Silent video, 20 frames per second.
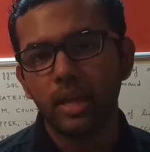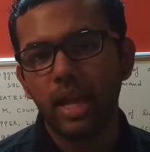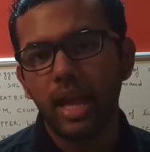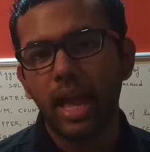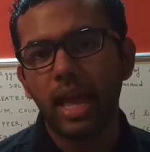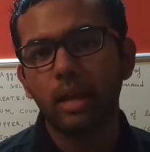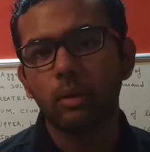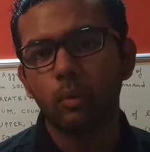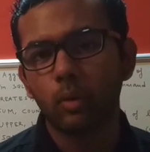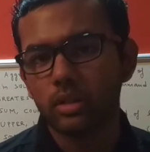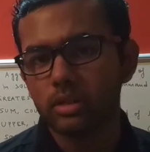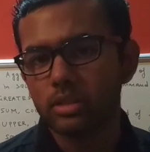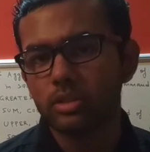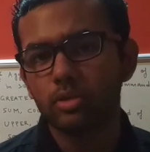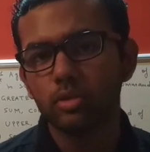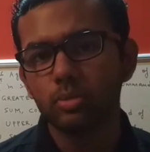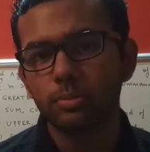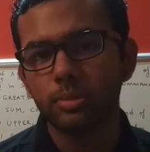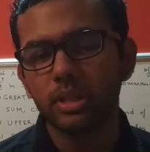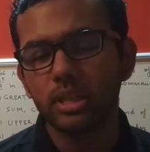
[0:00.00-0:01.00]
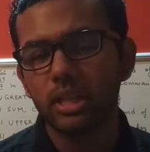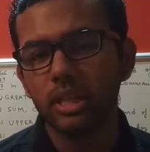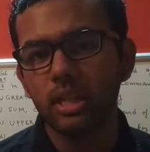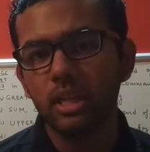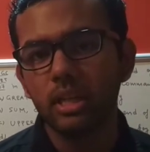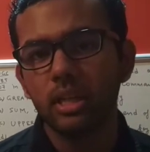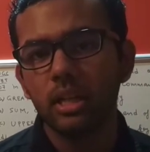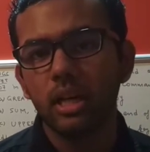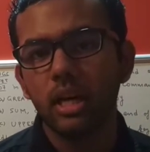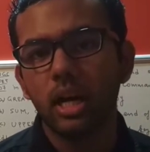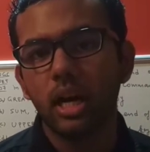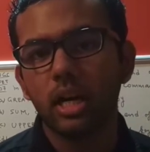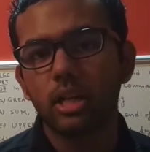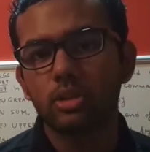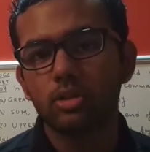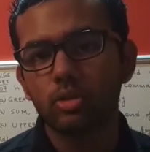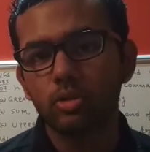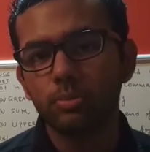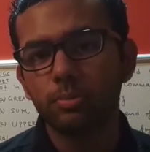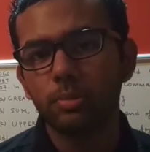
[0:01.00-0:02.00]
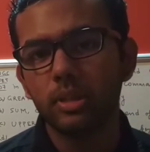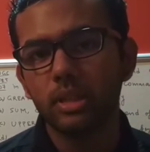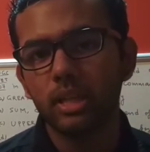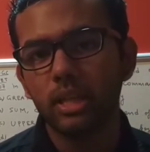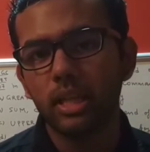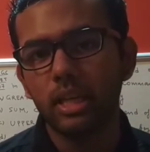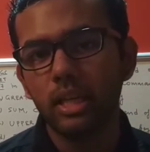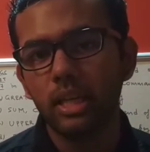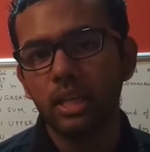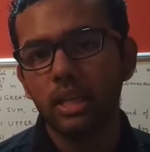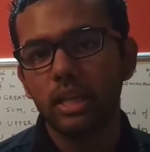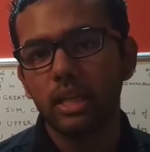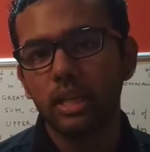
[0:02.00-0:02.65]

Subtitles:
And what is a super key? A super key